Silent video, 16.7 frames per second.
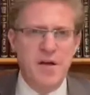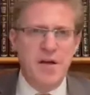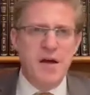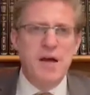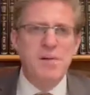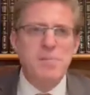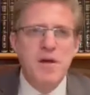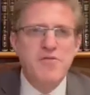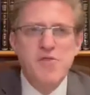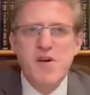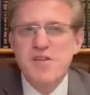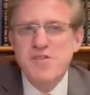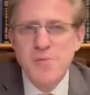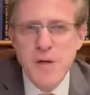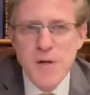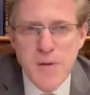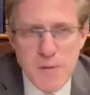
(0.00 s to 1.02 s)
And my friends,
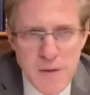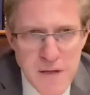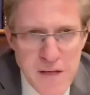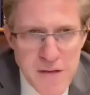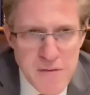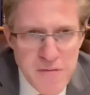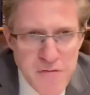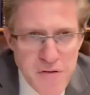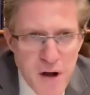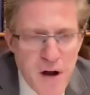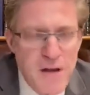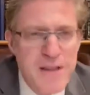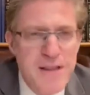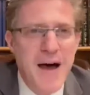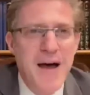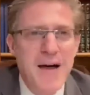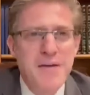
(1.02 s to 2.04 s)
we don't live our
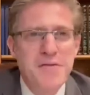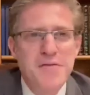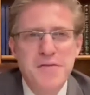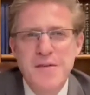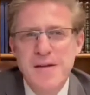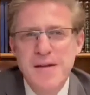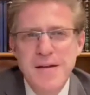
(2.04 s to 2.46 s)
lives